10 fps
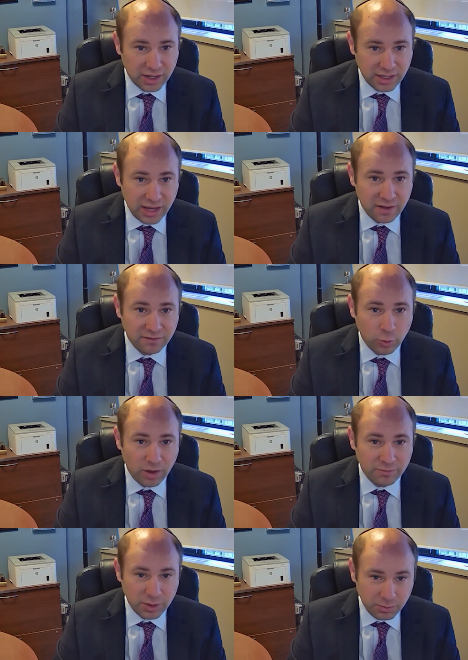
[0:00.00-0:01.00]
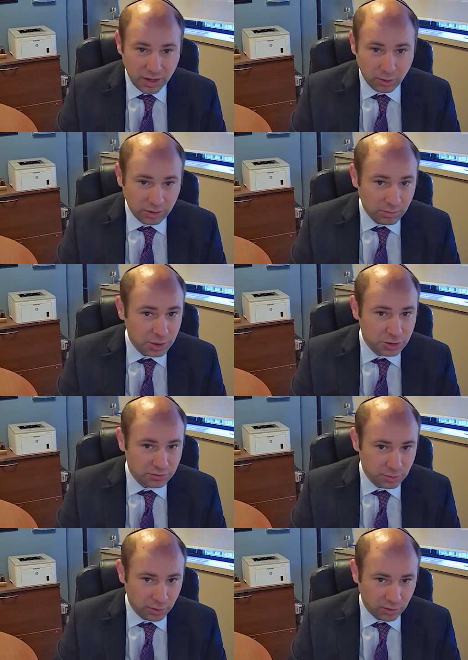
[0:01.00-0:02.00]
IDF who have been bearing
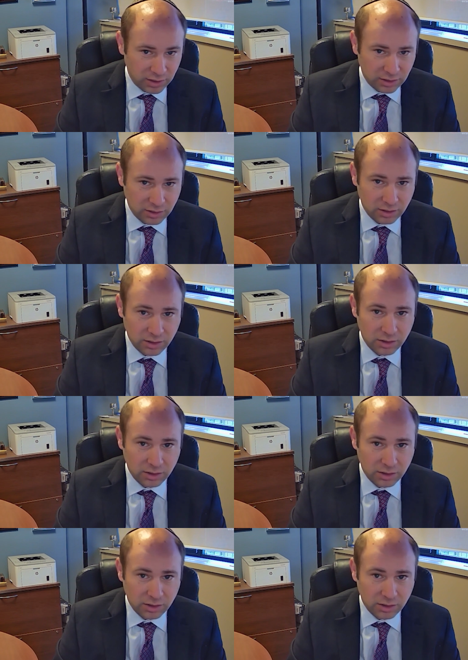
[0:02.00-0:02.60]
much of the burden.